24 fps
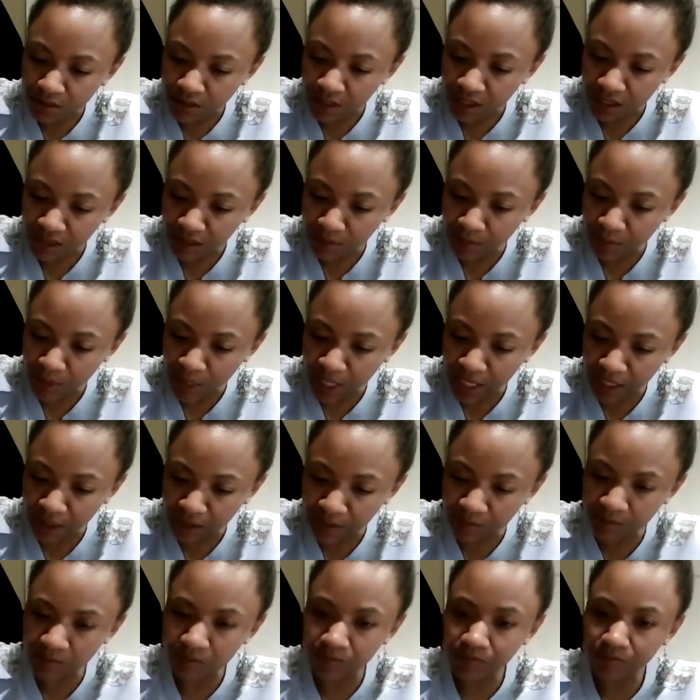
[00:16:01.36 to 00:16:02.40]
at the
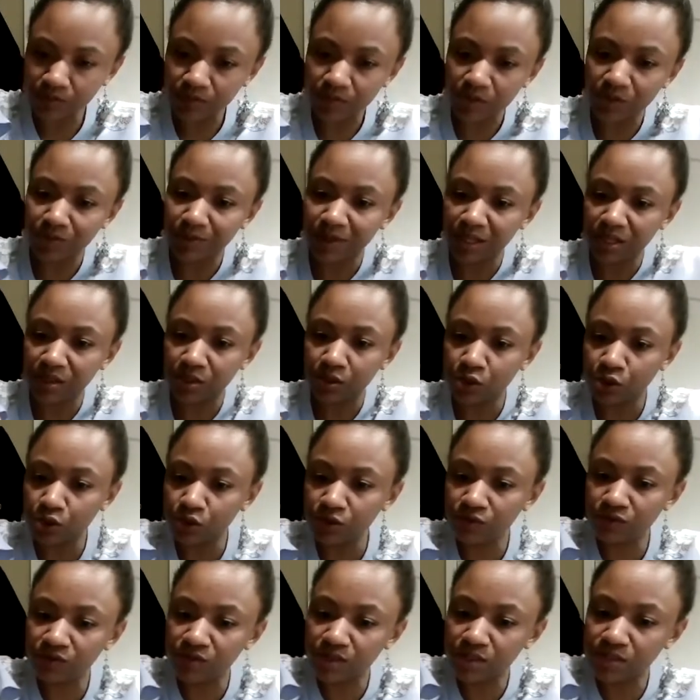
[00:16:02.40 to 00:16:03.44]
bottom to make the
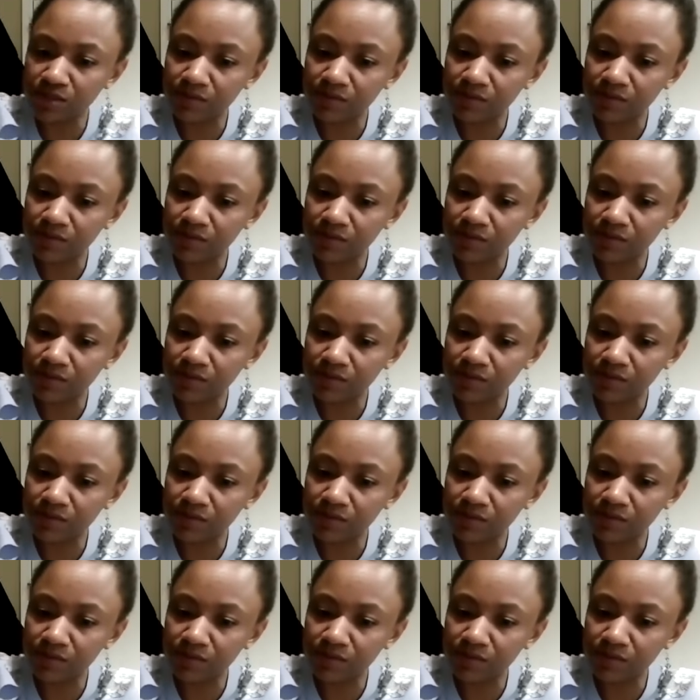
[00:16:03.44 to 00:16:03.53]
hooves.